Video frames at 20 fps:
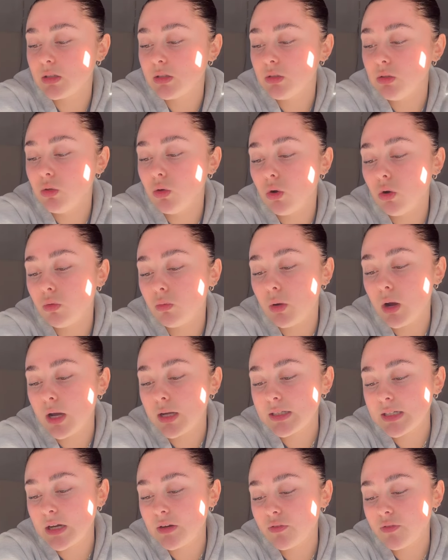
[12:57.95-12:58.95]
not
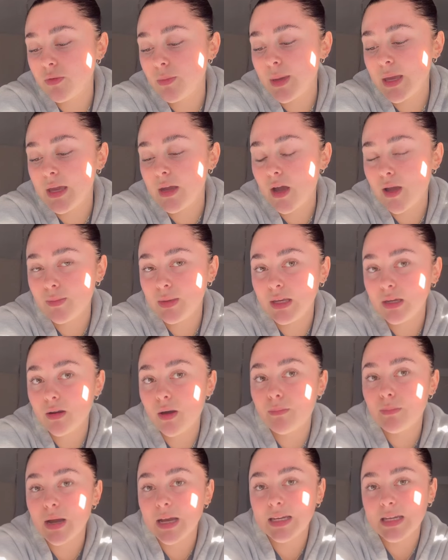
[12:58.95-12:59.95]
worked out for me i mean
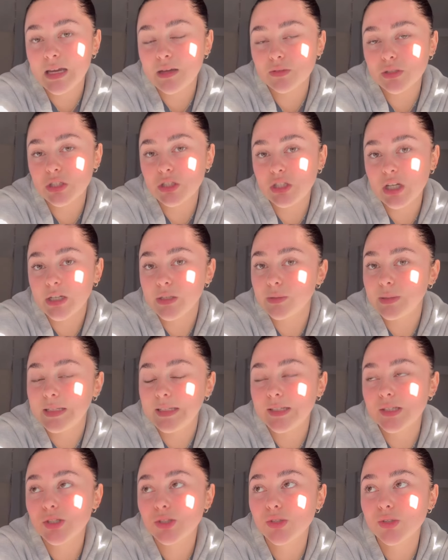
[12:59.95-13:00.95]
my nails are
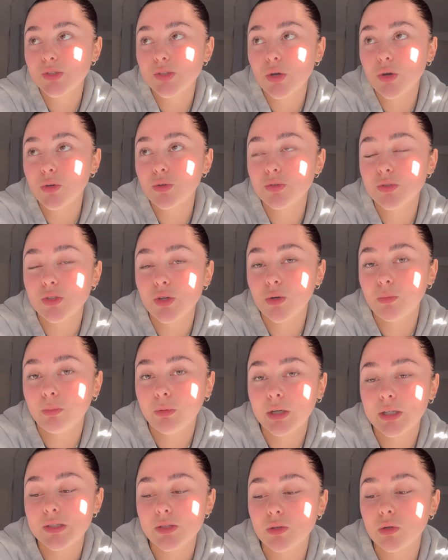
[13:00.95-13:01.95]
genuinely so so
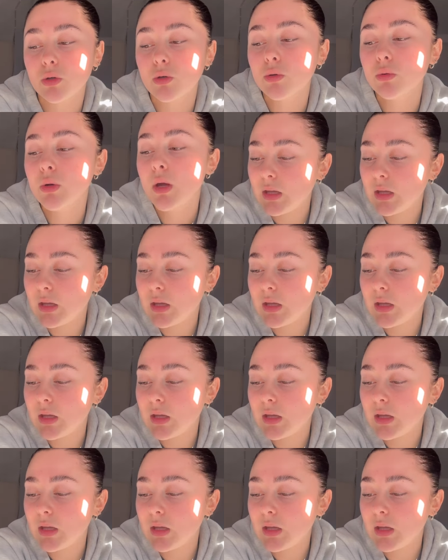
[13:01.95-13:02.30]
brittle